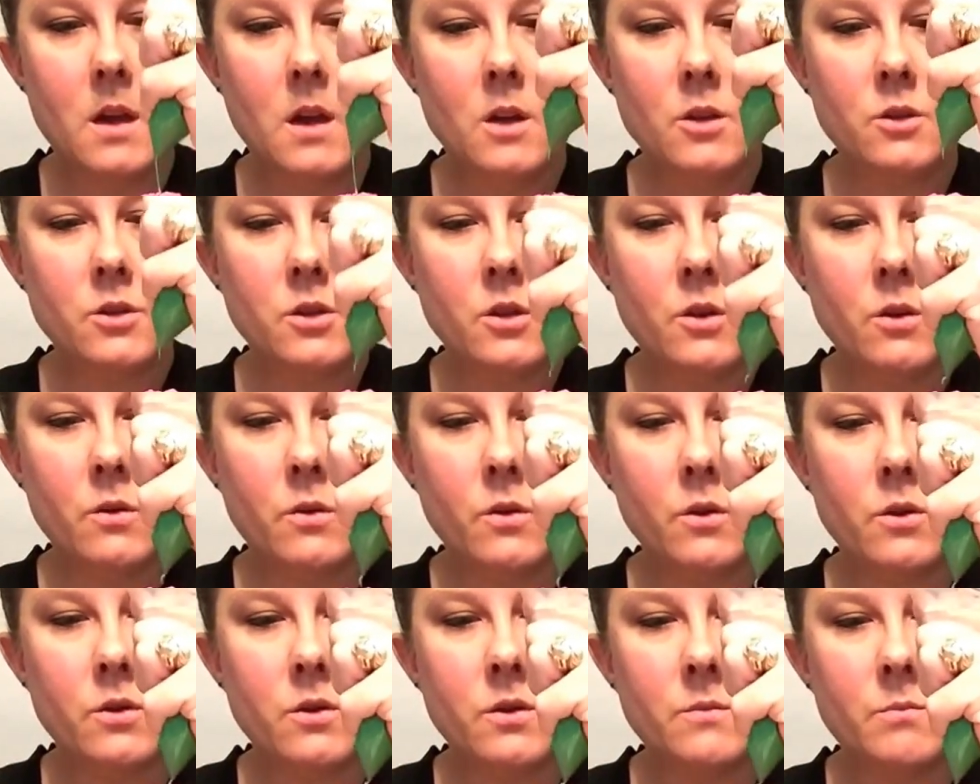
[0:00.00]
So
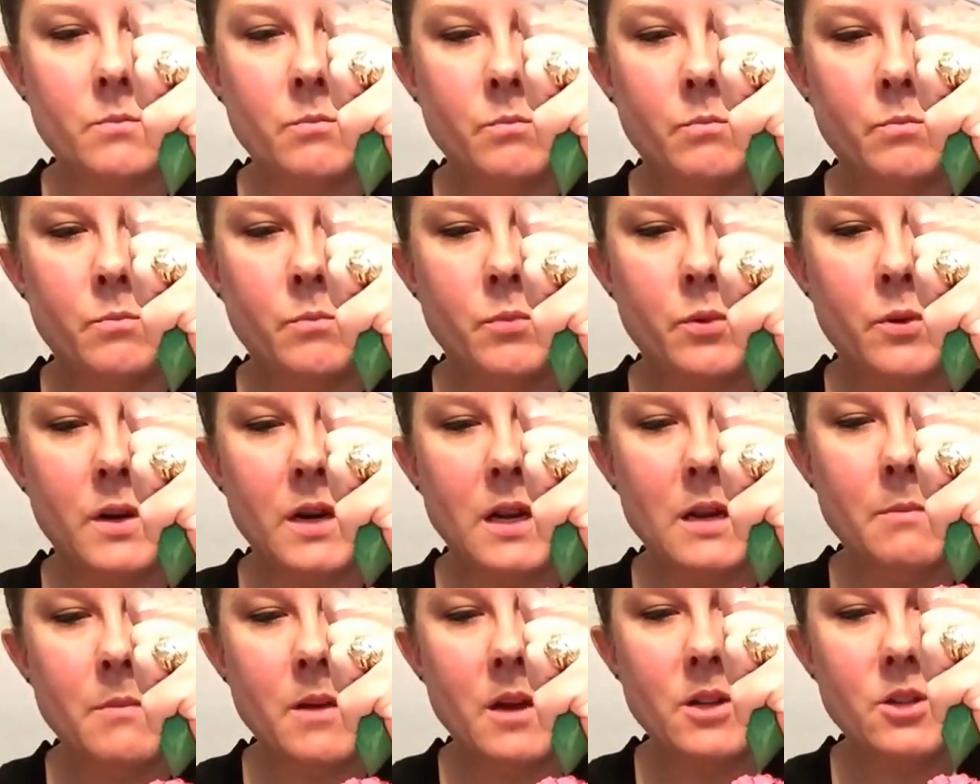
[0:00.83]
you're
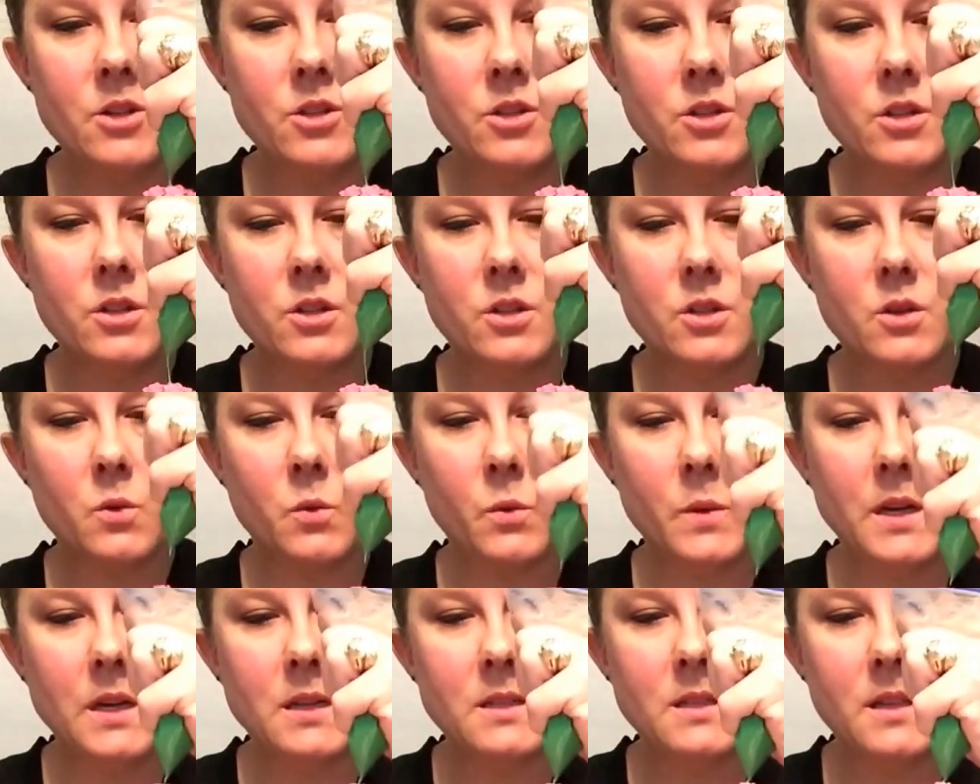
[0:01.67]
pretty much just
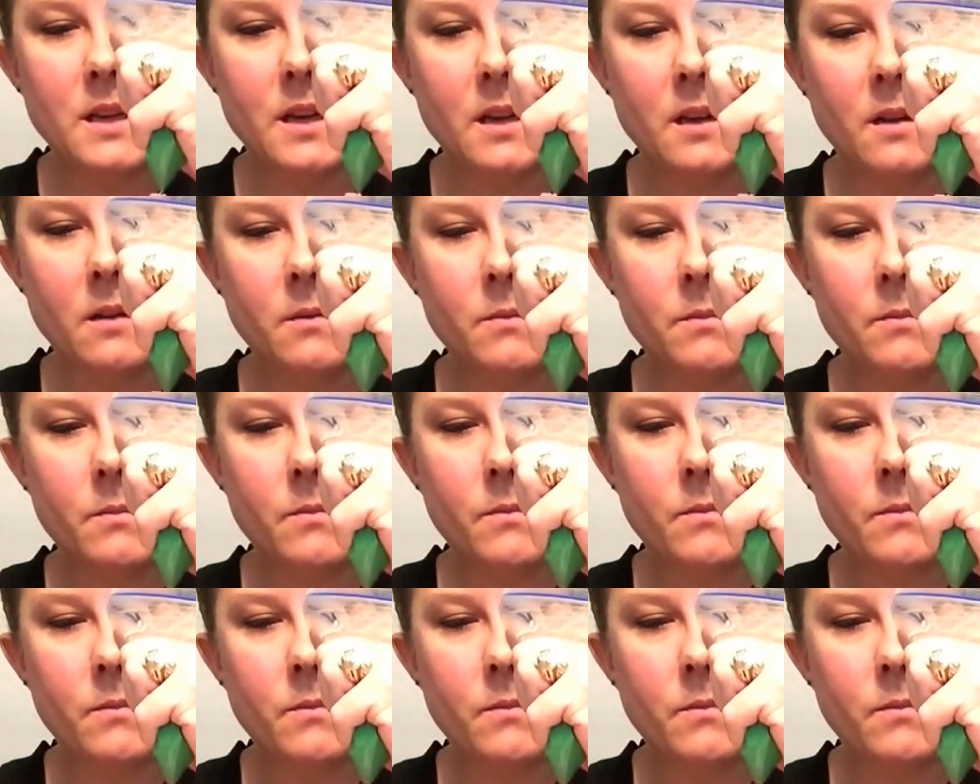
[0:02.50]
squeezing